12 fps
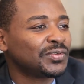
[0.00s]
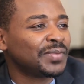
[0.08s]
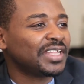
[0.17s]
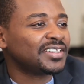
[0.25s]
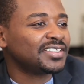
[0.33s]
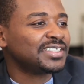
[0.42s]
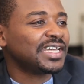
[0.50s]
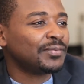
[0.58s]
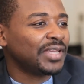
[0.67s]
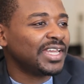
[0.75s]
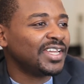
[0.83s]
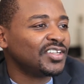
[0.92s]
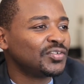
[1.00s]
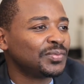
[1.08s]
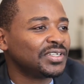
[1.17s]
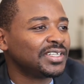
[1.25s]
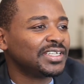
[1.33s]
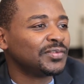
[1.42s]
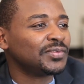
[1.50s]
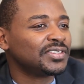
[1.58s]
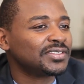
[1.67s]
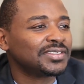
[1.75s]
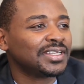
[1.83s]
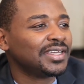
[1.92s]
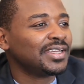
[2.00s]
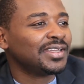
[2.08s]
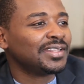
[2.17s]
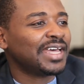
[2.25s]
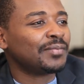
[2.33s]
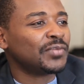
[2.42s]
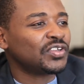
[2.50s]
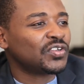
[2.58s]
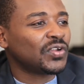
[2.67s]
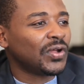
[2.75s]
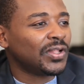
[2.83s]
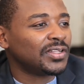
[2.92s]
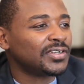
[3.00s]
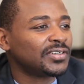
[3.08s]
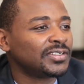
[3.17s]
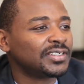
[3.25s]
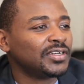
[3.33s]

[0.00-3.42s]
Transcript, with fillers: We were about the same age, but he was that much taller.